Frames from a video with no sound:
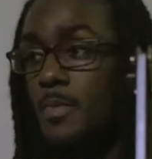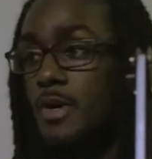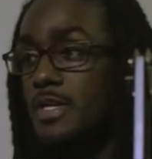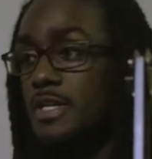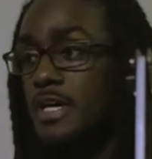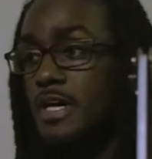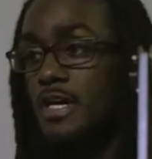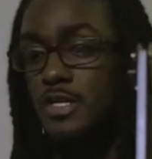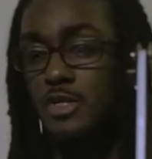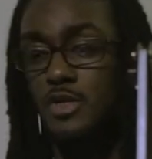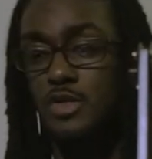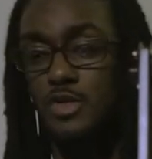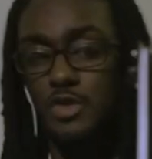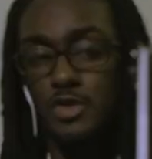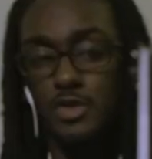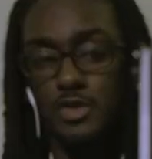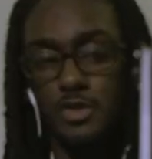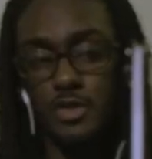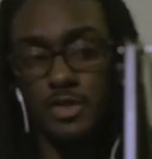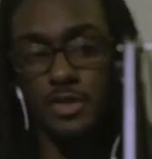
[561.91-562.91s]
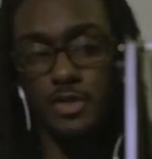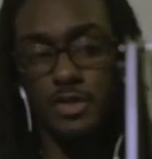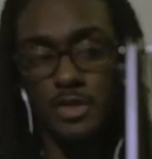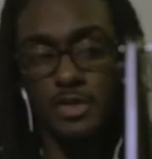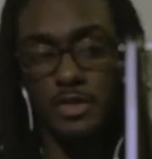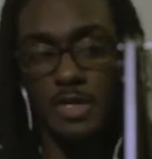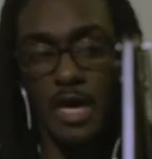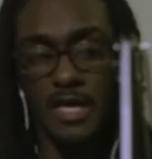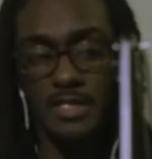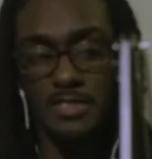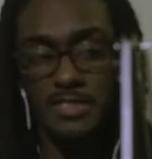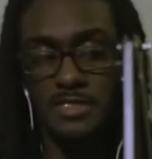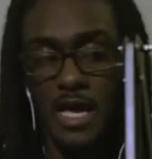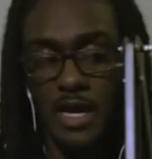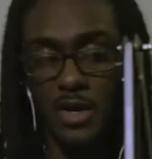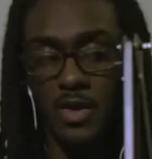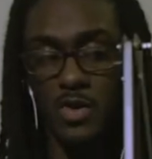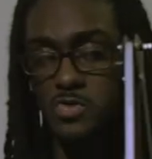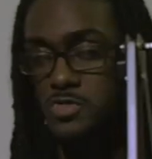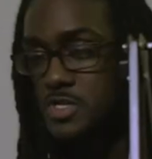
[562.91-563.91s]
But then that
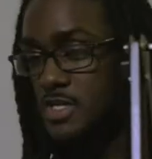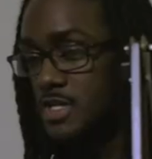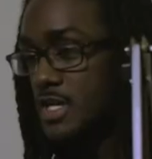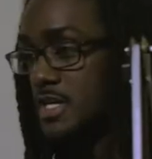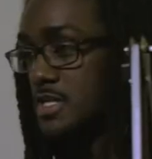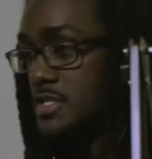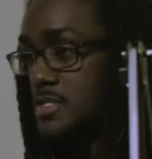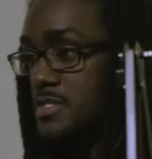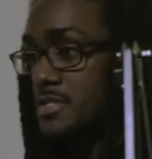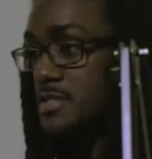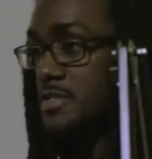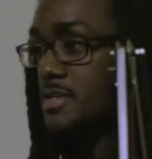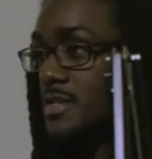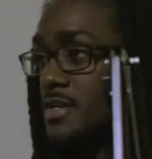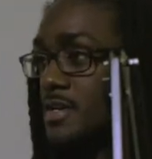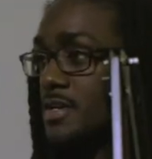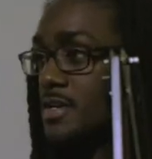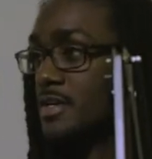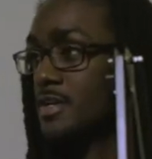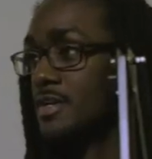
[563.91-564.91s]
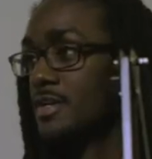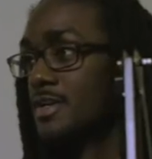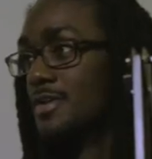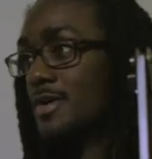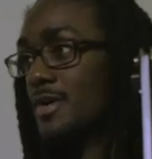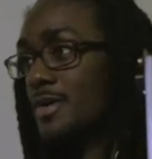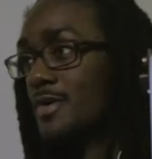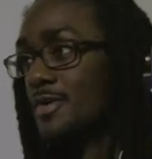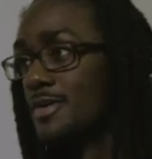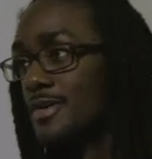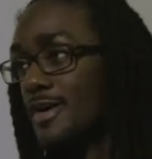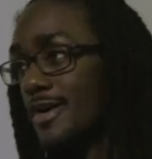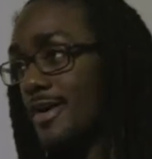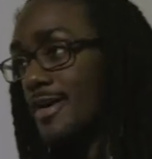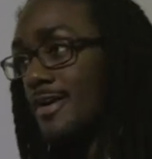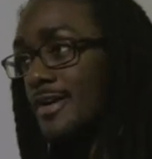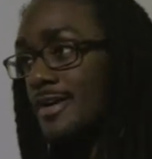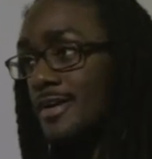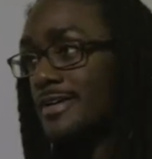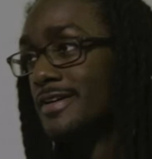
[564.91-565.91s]
goes against, you know,
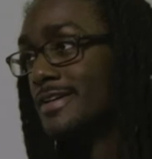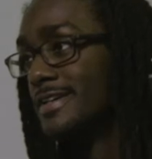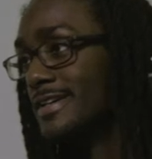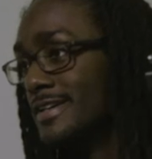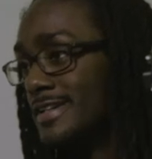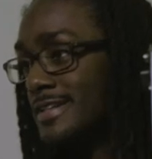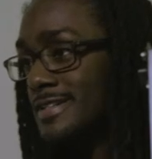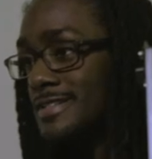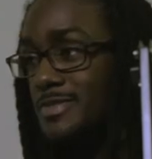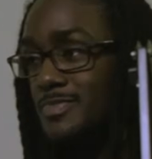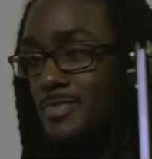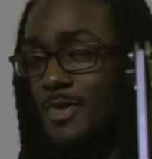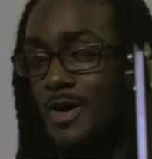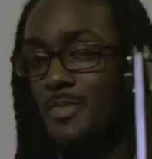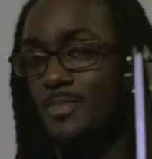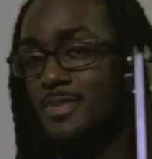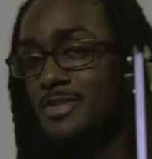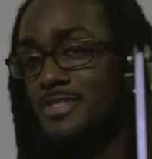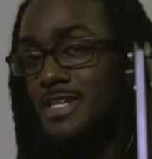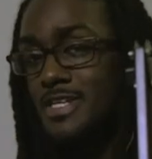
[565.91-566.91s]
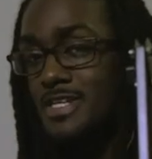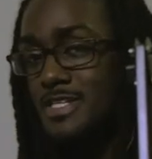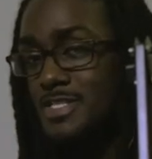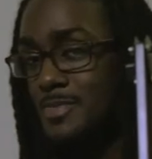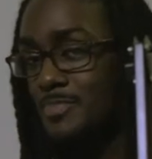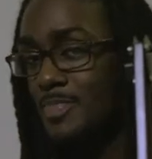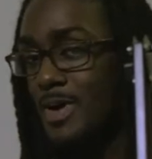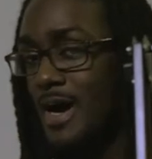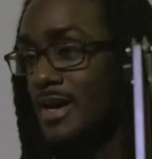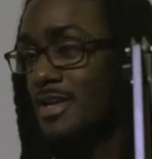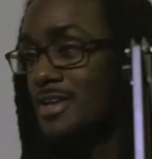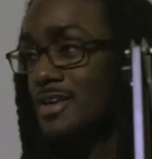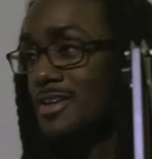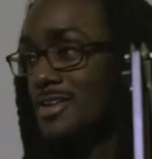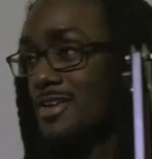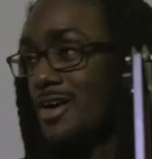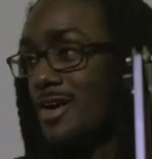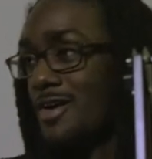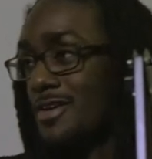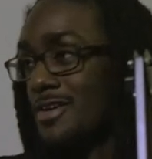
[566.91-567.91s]
your small percentage of you
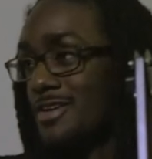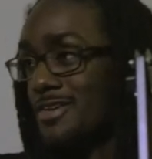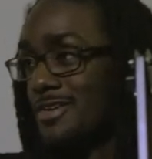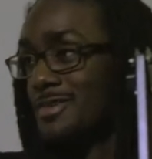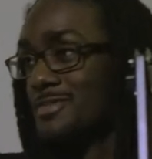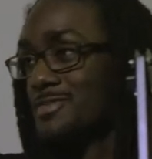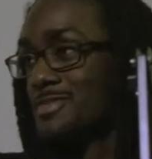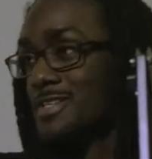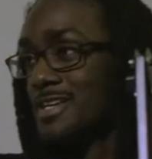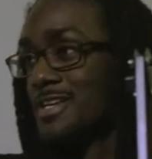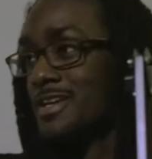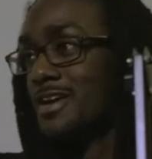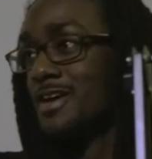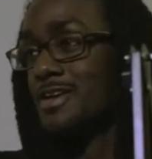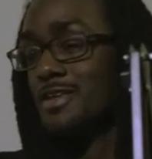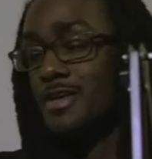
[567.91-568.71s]
know what I'm saying?